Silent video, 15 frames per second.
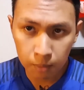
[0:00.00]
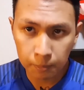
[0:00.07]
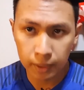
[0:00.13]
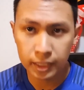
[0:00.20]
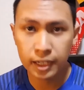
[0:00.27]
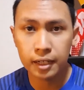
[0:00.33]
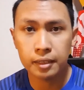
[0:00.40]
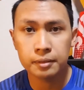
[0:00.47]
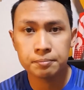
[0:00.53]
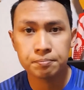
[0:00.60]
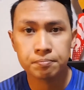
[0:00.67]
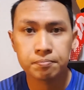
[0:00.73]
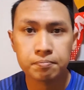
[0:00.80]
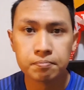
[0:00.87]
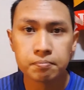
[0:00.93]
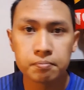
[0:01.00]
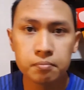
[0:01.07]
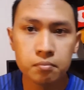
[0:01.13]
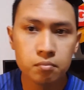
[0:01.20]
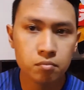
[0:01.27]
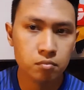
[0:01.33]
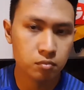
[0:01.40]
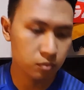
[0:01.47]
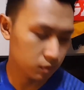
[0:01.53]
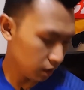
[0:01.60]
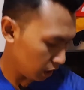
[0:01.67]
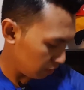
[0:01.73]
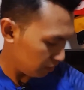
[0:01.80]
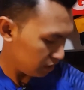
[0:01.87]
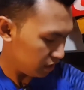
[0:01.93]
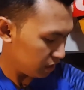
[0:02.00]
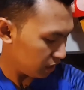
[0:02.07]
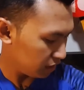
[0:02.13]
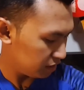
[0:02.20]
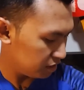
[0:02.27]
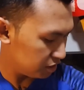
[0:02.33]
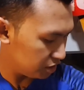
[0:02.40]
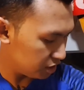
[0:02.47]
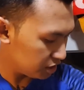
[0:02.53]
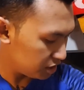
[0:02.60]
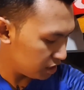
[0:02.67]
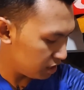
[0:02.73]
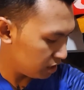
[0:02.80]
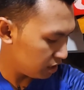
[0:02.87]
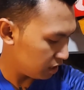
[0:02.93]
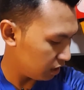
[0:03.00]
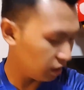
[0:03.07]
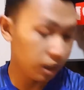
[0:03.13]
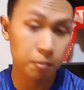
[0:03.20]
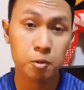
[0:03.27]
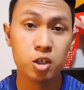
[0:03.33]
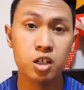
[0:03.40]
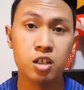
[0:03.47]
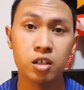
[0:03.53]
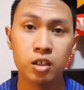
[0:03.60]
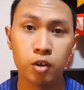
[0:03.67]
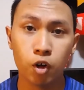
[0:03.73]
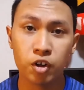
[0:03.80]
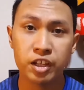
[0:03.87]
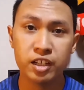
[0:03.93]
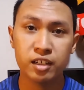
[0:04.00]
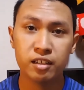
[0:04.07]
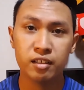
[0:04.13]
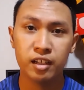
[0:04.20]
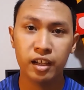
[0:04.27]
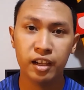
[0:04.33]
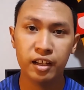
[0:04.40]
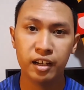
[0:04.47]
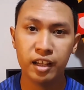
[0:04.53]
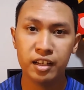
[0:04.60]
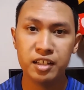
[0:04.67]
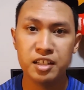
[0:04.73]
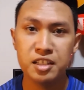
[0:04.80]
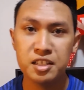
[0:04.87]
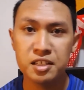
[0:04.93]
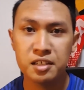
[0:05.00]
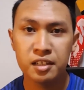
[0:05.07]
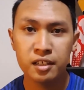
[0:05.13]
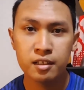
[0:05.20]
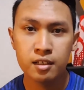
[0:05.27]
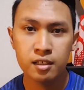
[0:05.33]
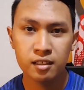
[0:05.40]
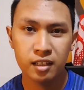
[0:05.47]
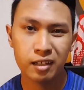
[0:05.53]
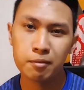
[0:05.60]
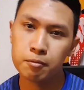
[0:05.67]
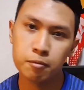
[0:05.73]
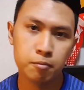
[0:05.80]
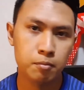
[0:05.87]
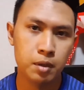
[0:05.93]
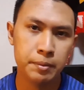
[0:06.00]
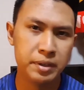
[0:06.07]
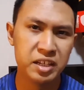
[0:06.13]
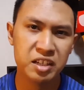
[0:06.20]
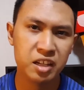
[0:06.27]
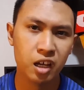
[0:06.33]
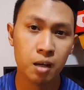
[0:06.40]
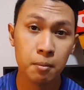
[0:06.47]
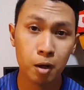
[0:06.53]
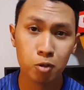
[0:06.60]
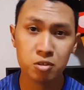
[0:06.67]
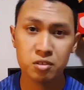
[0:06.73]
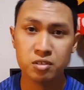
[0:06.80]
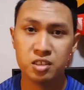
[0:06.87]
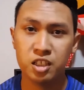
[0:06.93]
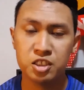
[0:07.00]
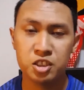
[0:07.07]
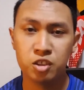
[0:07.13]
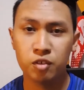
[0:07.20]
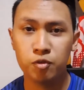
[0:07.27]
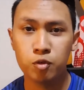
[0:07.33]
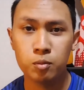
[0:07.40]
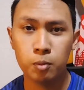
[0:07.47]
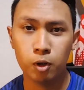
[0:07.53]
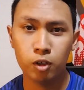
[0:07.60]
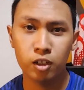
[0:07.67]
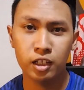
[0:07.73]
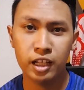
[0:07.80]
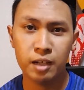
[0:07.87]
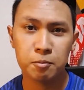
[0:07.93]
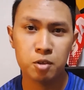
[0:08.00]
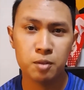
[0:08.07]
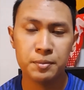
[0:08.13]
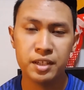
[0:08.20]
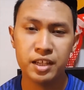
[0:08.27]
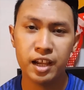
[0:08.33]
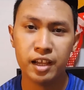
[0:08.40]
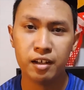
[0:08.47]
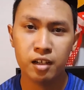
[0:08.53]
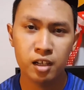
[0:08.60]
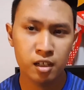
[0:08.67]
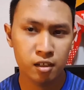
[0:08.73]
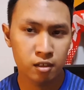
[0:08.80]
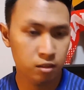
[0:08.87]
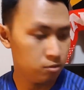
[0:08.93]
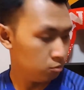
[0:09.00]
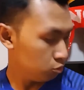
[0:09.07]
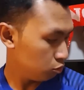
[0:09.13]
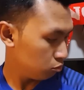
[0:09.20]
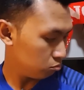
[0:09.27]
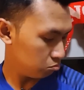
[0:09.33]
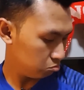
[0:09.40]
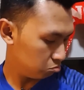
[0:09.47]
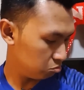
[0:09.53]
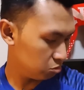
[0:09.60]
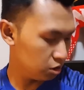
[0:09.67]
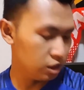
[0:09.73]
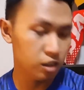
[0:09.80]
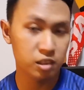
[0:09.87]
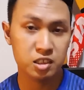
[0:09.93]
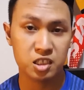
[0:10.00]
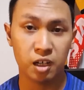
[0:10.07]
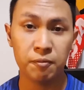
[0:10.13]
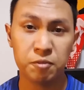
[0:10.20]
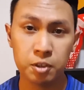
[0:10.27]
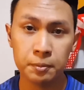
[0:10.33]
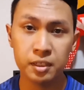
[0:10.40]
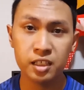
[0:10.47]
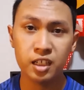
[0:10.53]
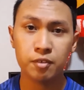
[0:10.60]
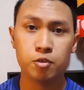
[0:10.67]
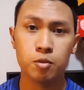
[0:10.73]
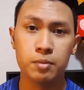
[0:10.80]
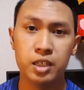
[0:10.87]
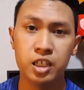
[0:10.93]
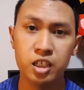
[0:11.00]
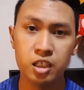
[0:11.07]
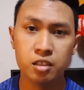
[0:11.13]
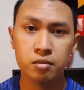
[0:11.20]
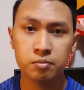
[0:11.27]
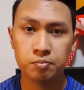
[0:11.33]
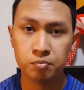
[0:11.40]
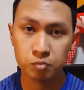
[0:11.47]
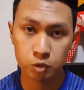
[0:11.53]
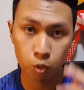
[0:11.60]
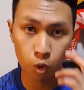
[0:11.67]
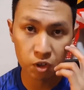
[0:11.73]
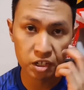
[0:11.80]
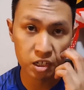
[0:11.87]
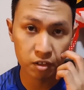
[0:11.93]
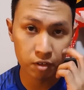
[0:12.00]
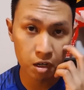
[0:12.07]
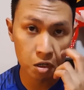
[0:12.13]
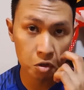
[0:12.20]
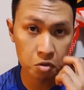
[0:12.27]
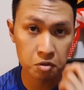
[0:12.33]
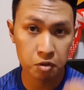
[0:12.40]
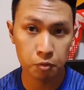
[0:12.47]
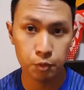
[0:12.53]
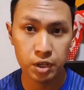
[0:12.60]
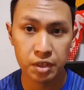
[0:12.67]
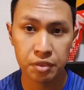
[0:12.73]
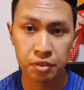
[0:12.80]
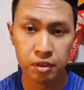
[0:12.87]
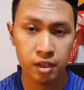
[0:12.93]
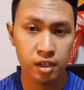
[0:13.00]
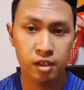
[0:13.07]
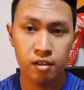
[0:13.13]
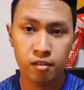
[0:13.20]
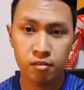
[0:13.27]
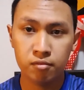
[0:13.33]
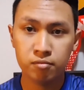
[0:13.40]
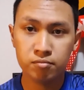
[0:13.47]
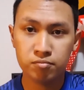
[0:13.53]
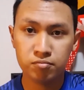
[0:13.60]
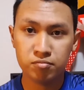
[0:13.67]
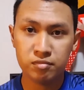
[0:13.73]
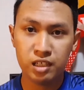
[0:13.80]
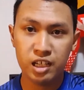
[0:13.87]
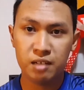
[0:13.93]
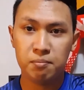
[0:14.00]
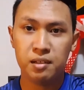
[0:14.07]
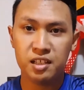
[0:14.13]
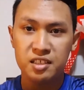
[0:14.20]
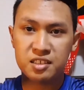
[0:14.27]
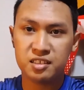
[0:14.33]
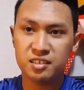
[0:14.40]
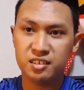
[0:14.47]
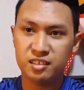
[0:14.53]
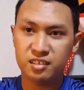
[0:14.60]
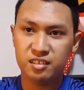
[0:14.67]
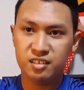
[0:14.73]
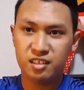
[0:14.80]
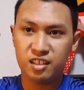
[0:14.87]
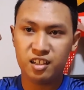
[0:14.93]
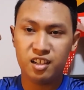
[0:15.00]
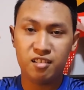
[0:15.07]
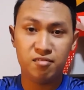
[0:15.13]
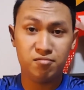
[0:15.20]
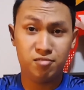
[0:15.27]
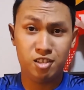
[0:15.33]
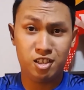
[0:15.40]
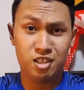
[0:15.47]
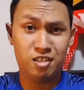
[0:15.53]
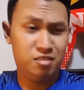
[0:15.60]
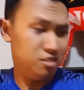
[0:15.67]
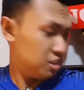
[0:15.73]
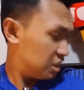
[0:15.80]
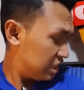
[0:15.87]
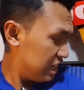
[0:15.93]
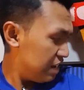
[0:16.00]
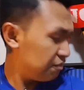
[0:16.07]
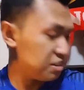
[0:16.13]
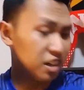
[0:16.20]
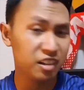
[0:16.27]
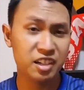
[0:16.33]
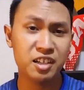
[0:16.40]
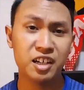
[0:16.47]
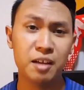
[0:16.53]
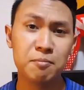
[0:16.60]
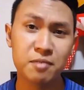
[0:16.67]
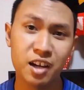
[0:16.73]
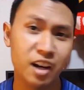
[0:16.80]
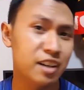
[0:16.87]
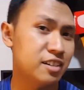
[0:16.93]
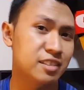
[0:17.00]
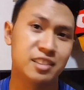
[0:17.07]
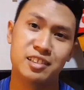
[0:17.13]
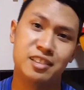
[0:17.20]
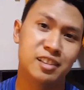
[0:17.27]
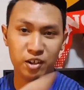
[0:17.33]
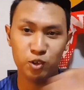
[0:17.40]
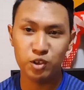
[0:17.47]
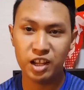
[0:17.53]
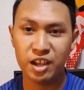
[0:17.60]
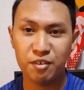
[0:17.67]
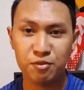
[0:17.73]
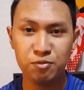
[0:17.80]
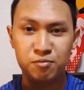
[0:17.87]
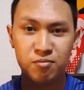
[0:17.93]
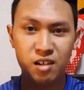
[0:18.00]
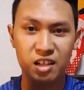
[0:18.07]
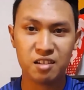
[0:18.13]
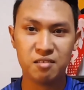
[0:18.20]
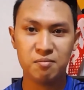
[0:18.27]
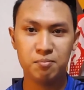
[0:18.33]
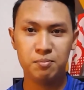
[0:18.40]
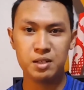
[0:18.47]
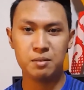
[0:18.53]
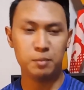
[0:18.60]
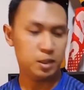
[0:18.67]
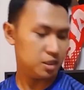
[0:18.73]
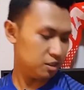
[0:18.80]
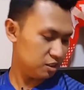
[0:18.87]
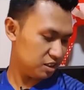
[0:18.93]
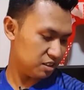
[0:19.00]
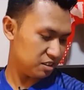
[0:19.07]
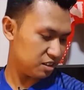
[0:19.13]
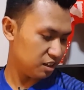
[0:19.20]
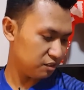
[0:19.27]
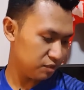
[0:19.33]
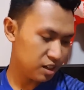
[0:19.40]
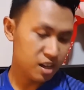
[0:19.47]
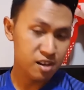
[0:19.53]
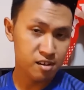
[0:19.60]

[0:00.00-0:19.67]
But yeah, I really like this jersey. I think I'm gonna rock it at any, like, maybe kickabout session of football that I'm gonna at. No, it's comfortable enough to be walking around with, and plus the sleeves hugging them guns. I don't have like big muscles and stuff.